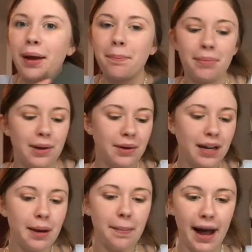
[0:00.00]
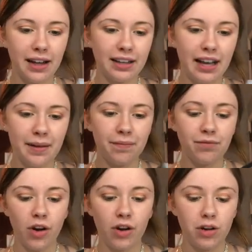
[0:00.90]
Beauty Palette
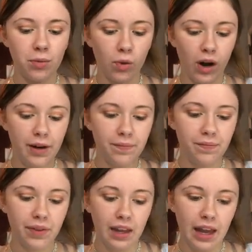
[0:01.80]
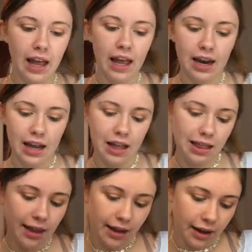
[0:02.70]
Volume 1. And in
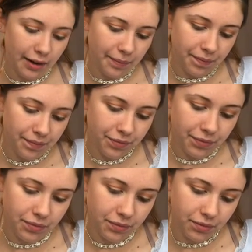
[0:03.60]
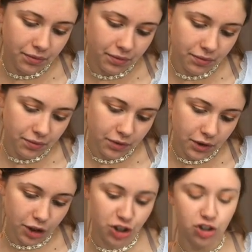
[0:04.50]

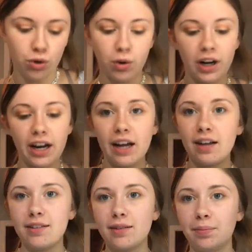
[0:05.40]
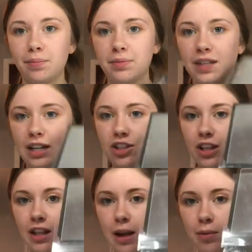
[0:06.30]
the story
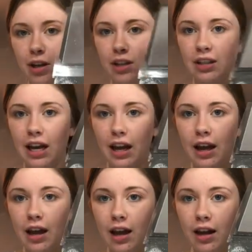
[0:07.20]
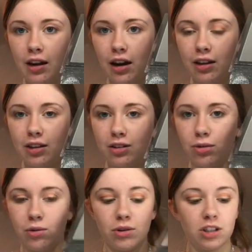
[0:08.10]
section, I'm gonna take not this
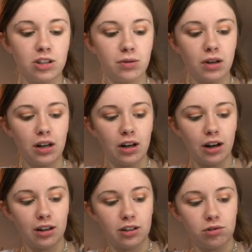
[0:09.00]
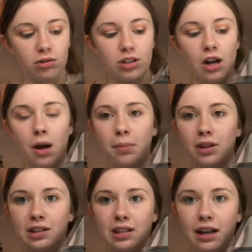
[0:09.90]
orange and not this orange, but
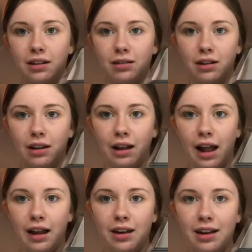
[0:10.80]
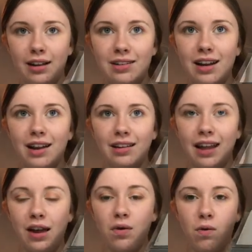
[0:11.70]
this like light, it's like a
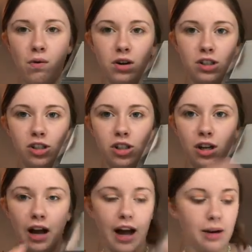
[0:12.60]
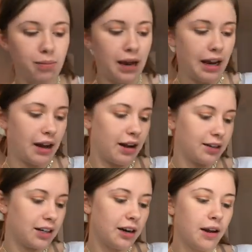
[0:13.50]
light orange kind of pink color.